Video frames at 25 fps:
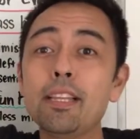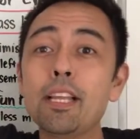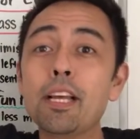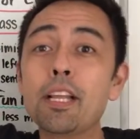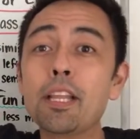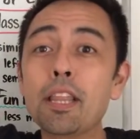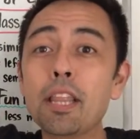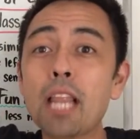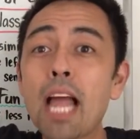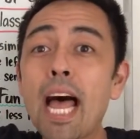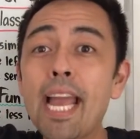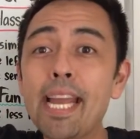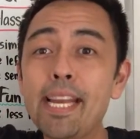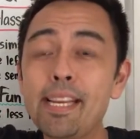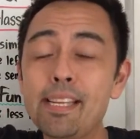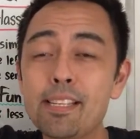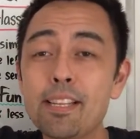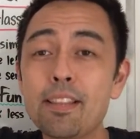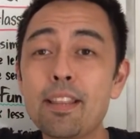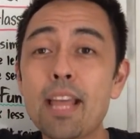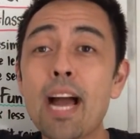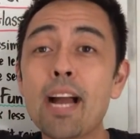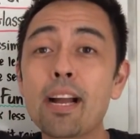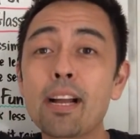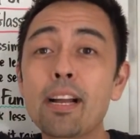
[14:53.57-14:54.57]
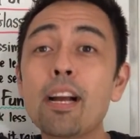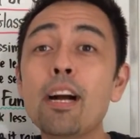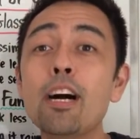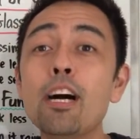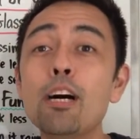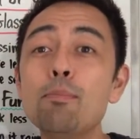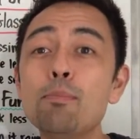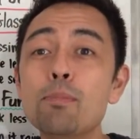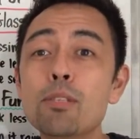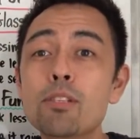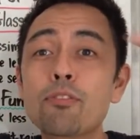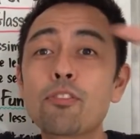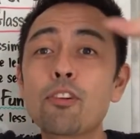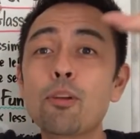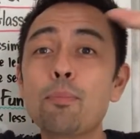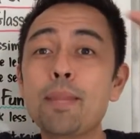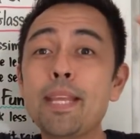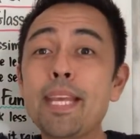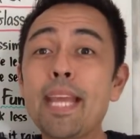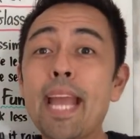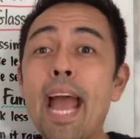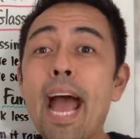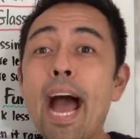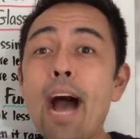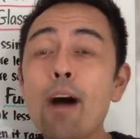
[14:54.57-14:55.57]
the light that comes from
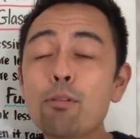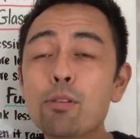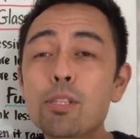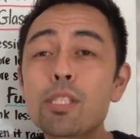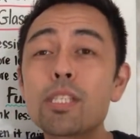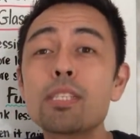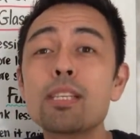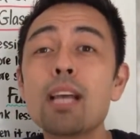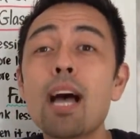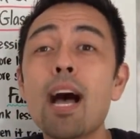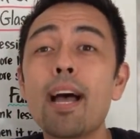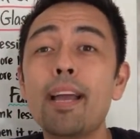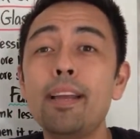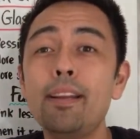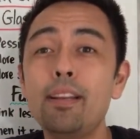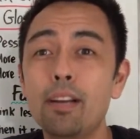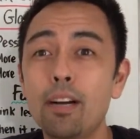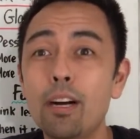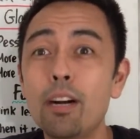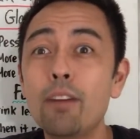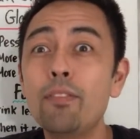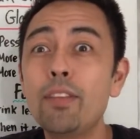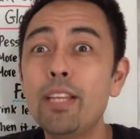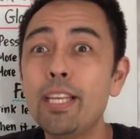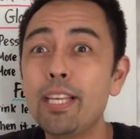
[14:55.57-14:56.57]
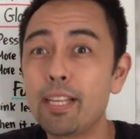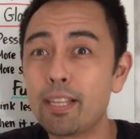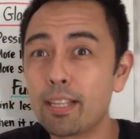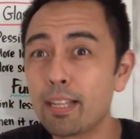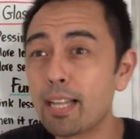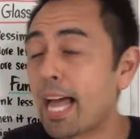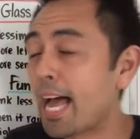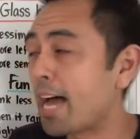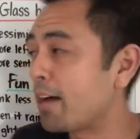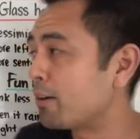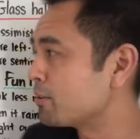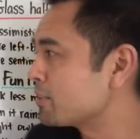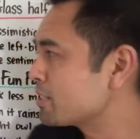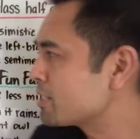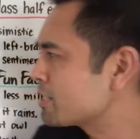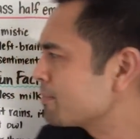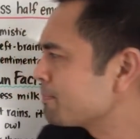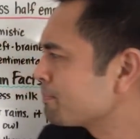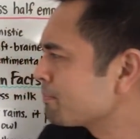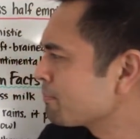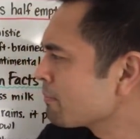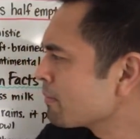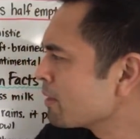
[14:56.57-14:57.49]
the outside of the clouds.